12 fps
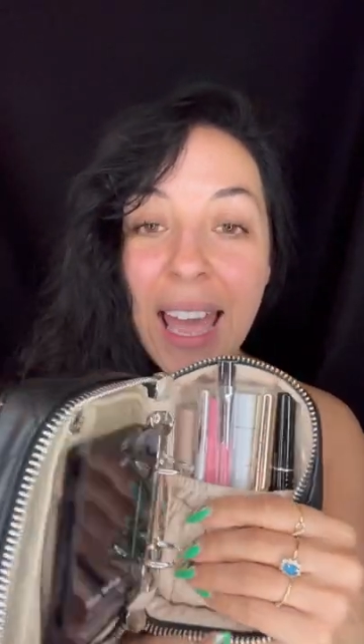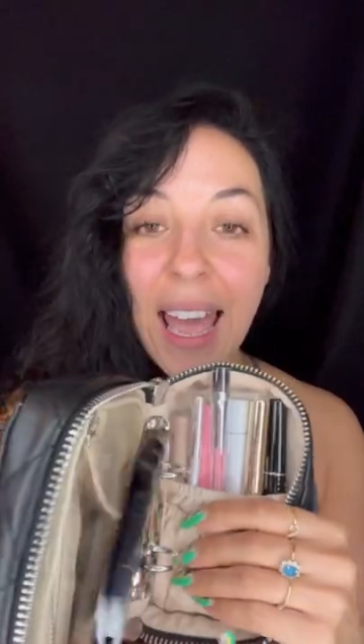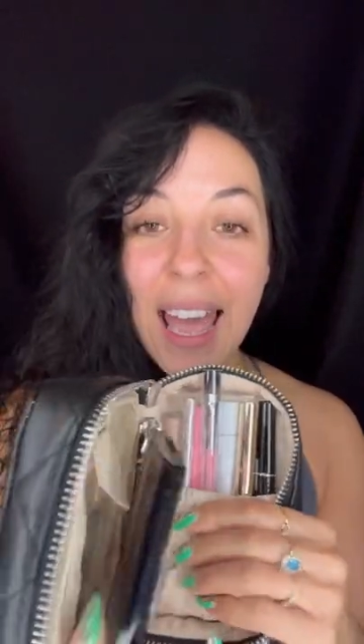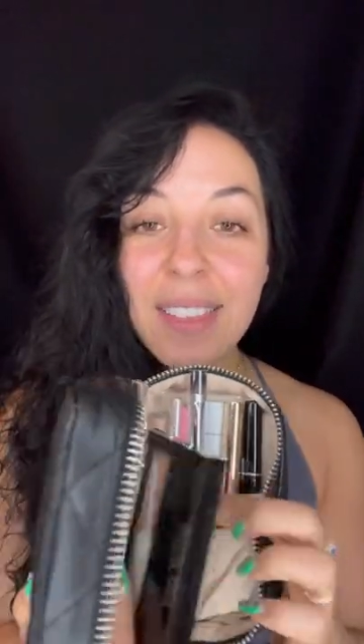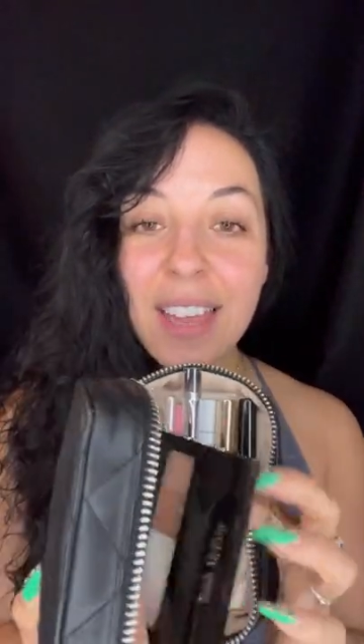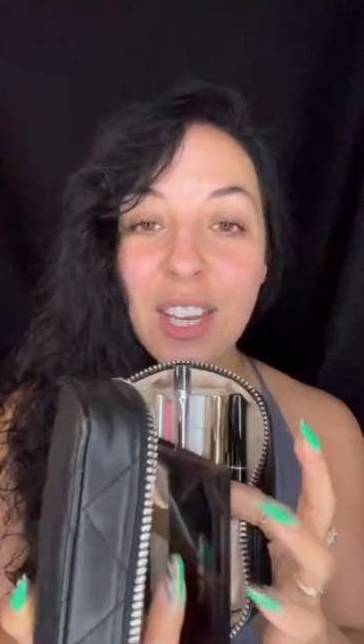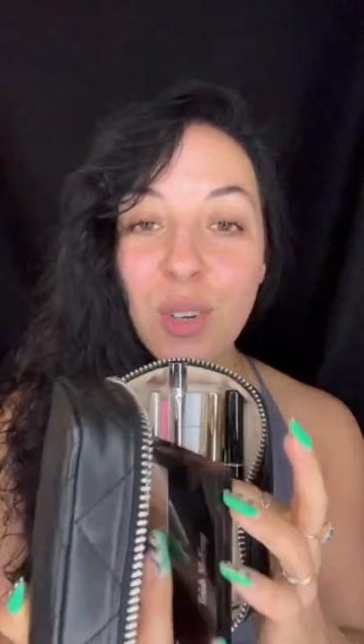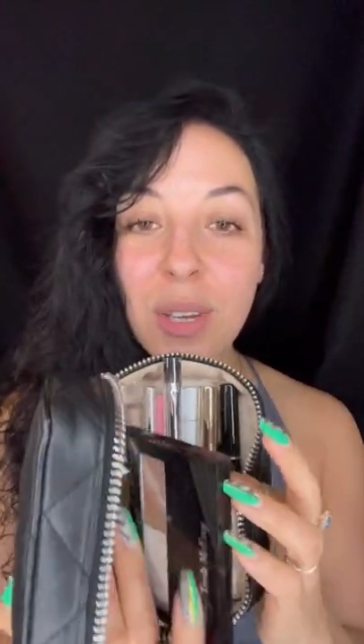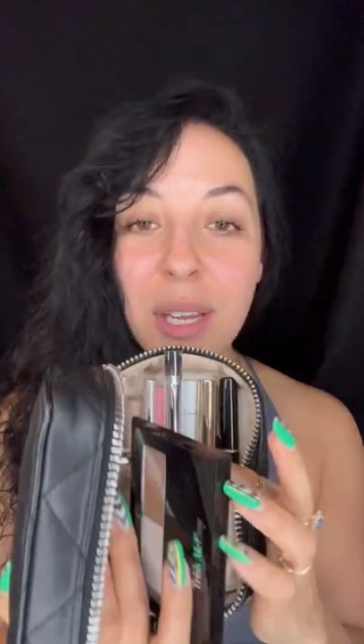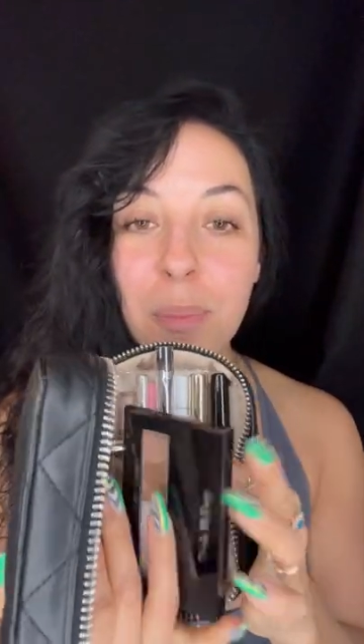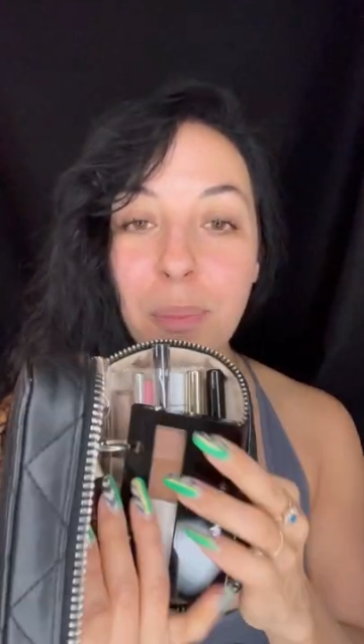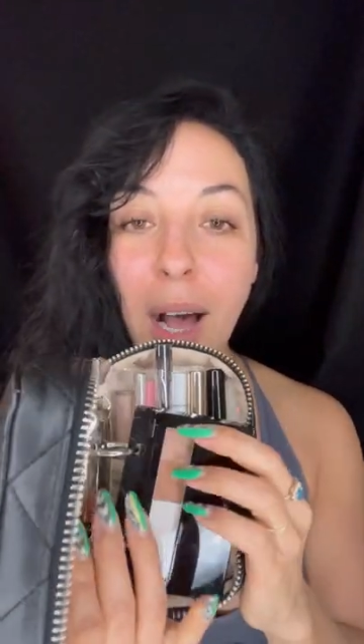and then you
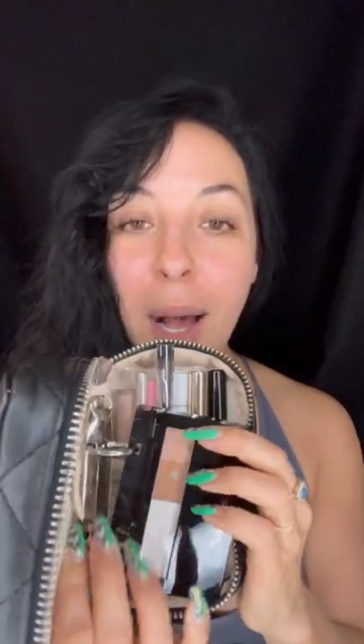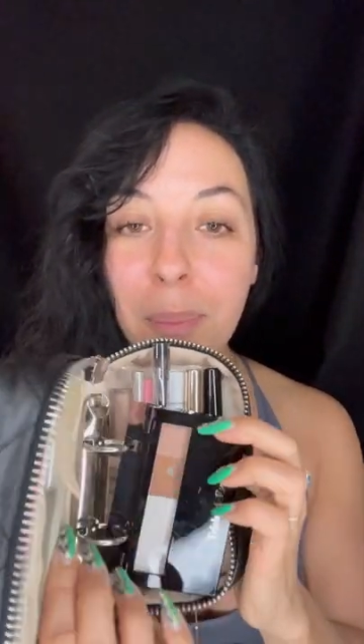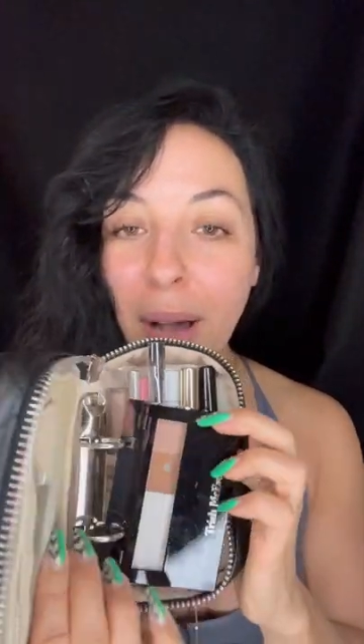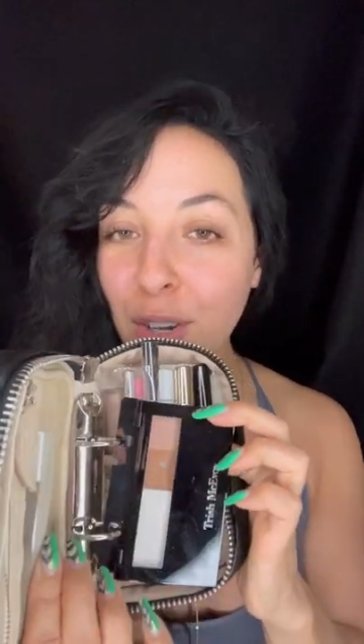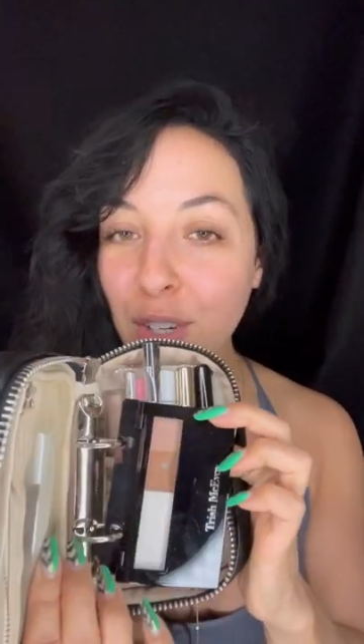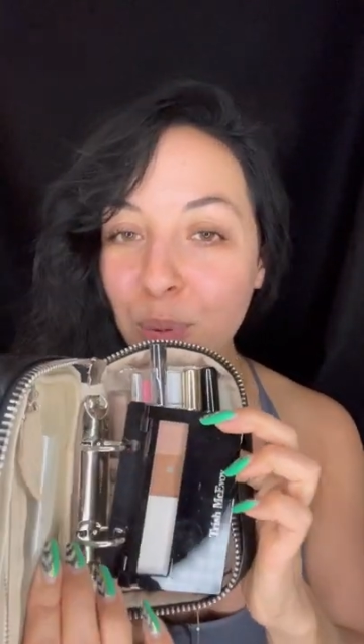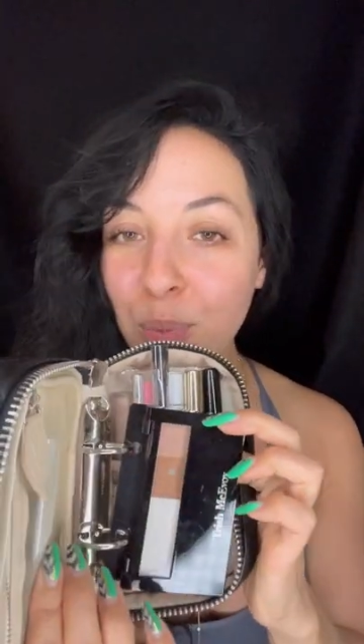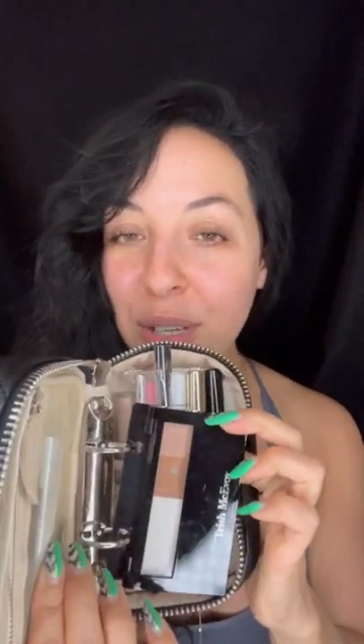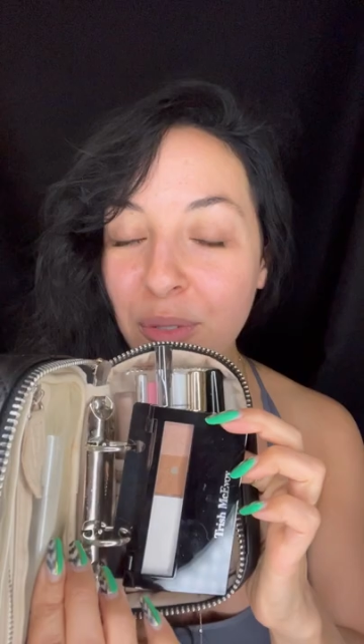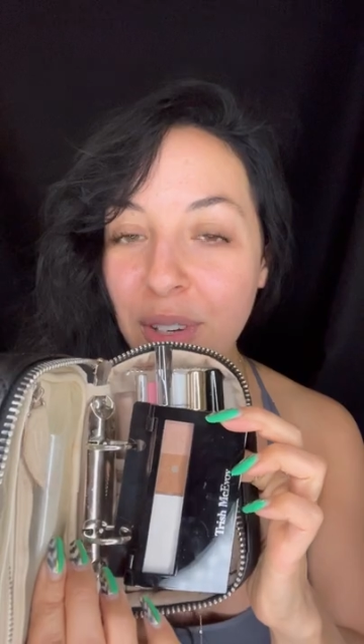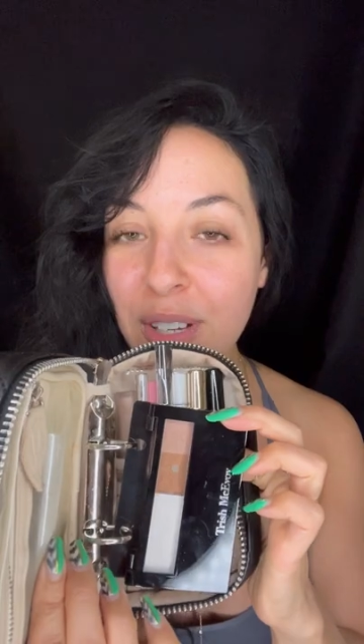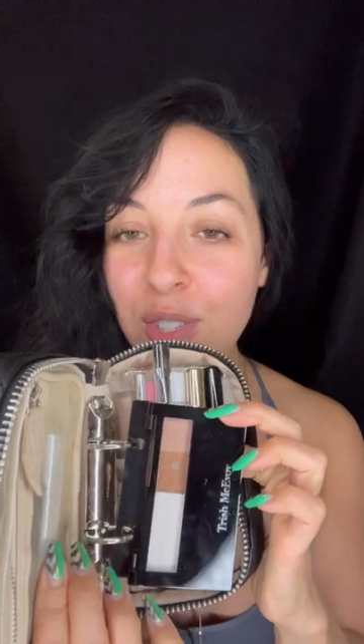can pop out your
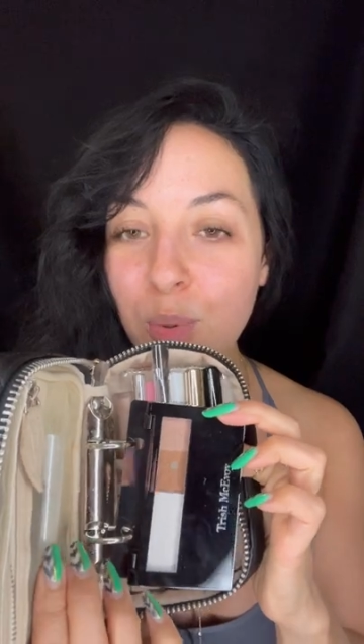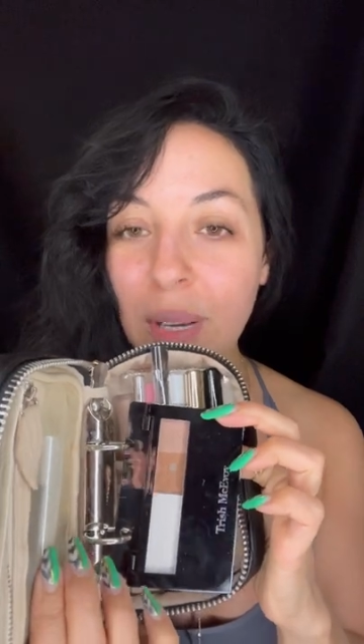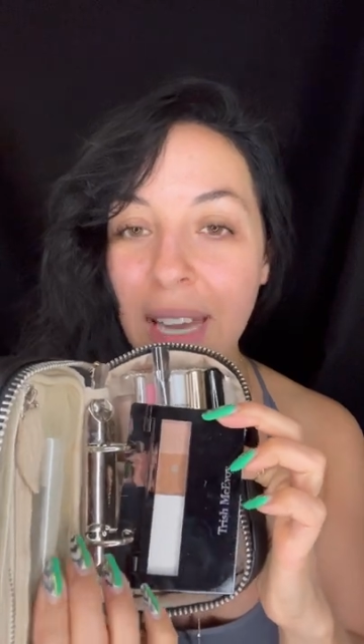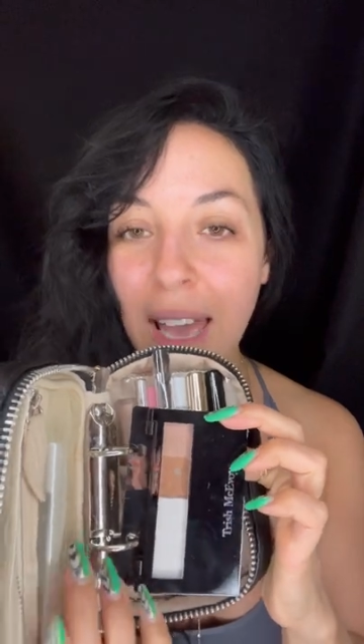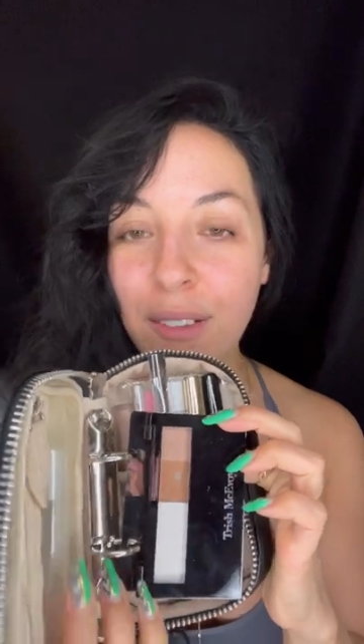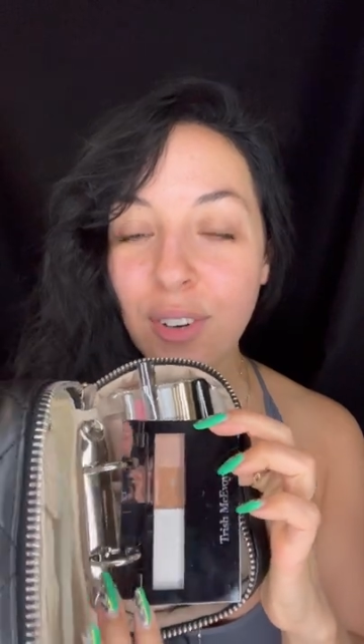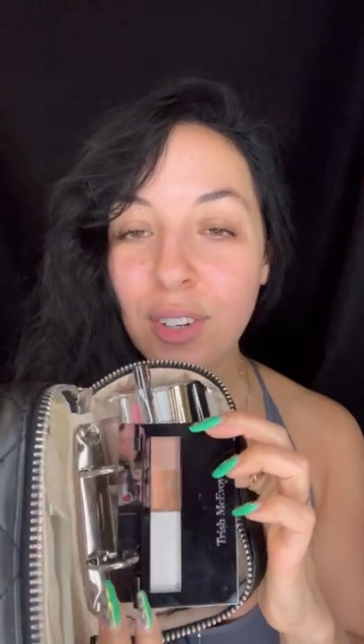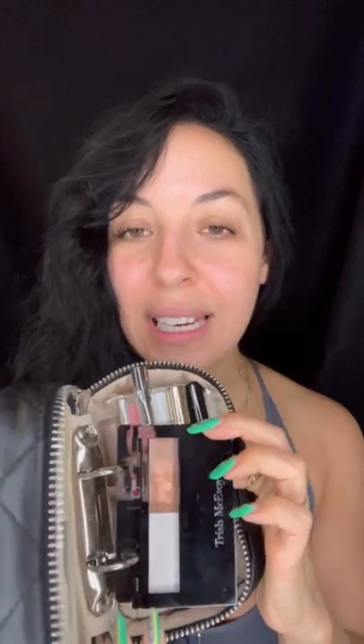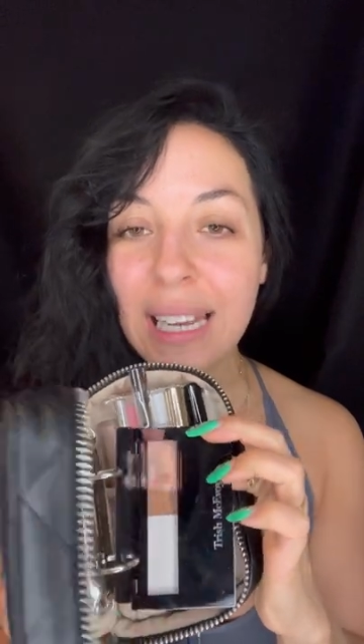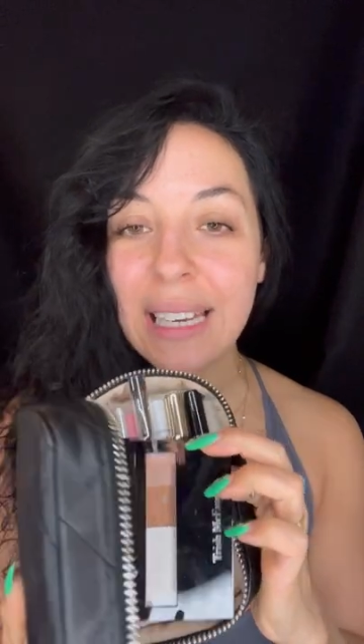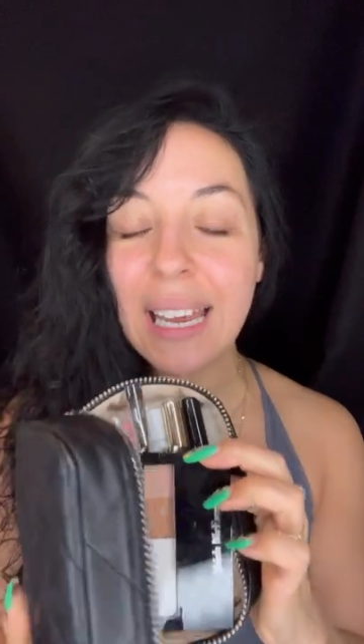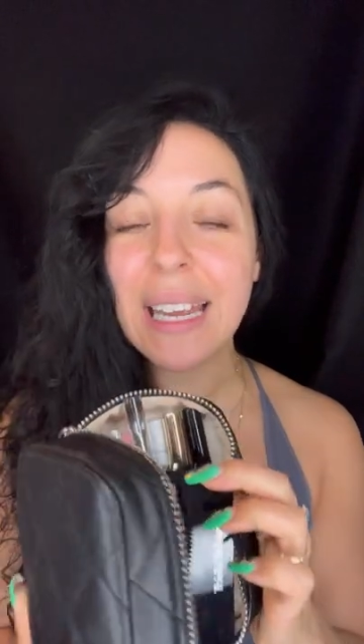refills whenever
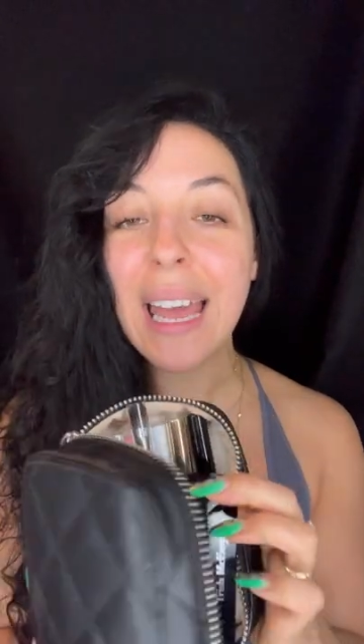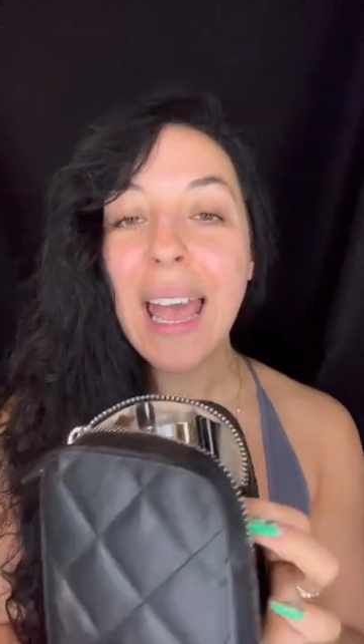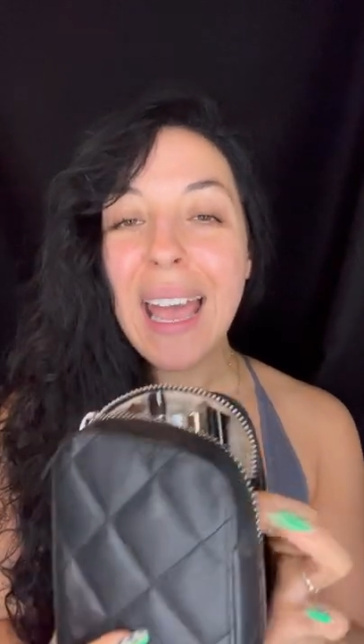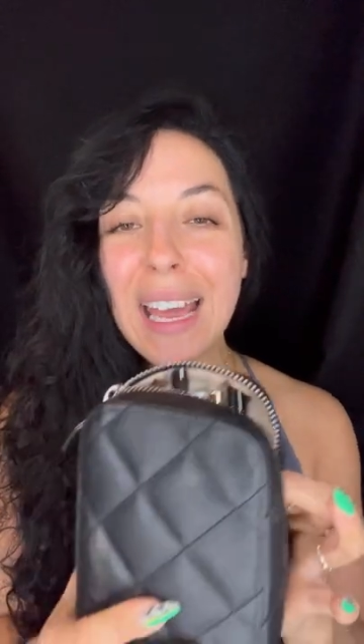needed.